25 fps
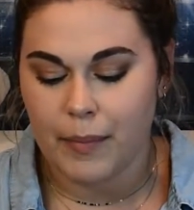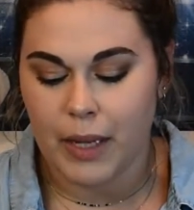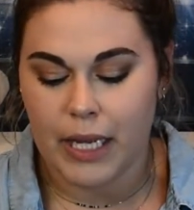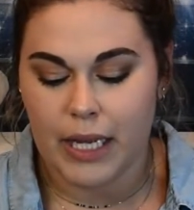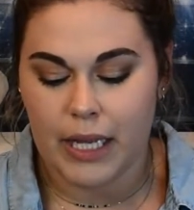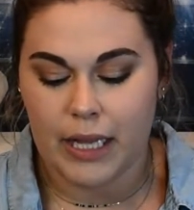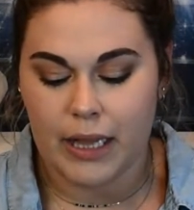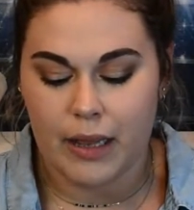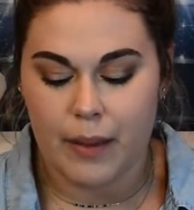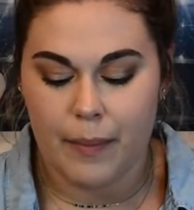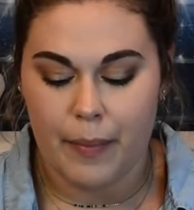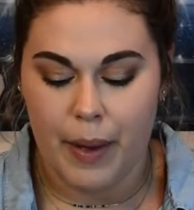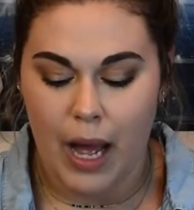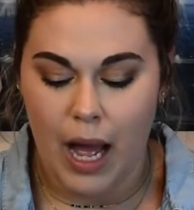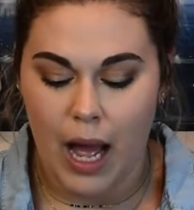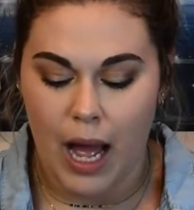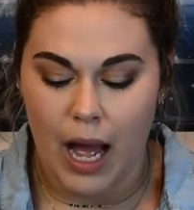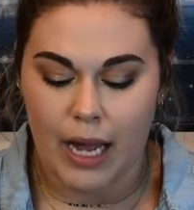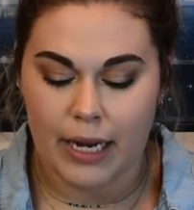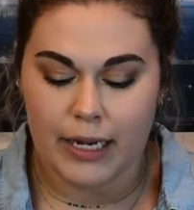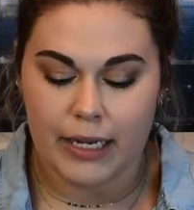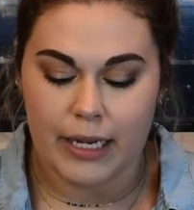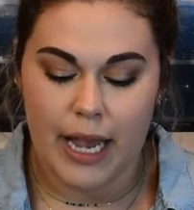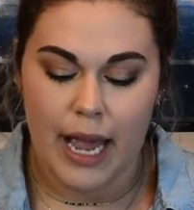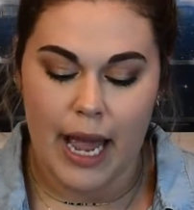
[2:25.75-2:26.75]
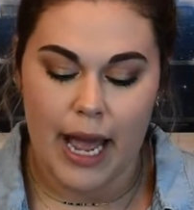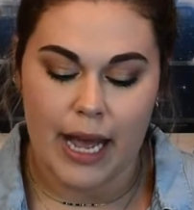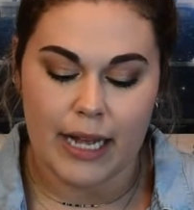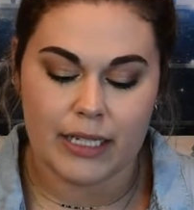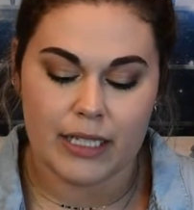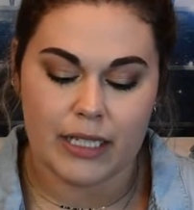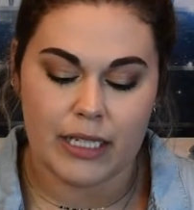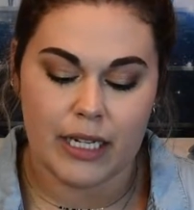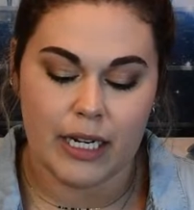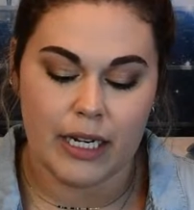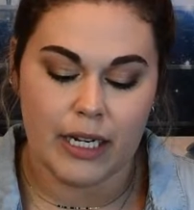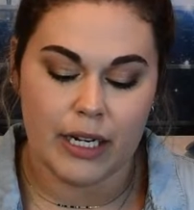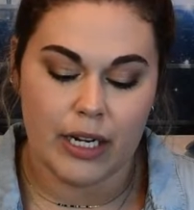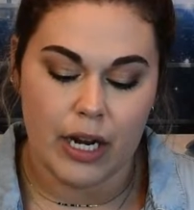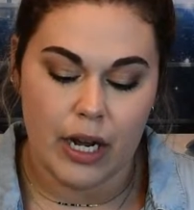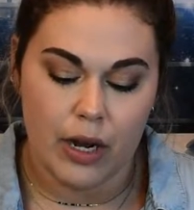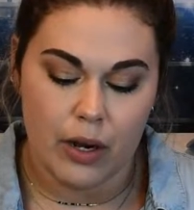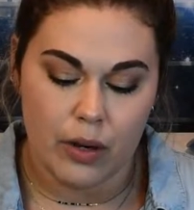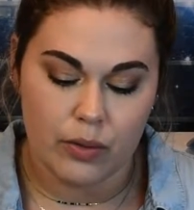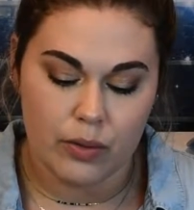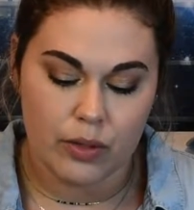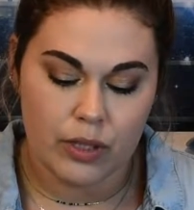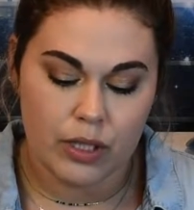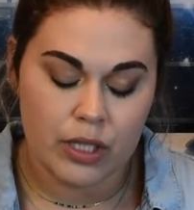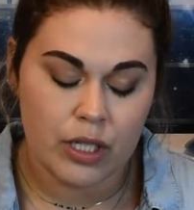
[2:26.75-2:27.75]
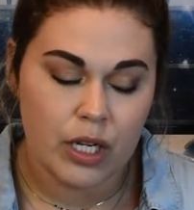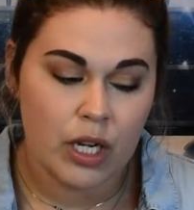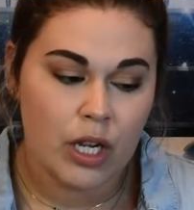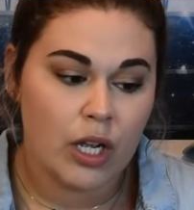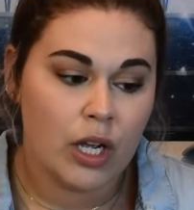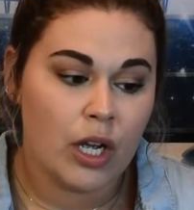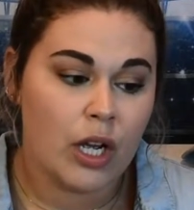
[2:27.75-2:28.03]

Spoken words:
in the podcasting notes.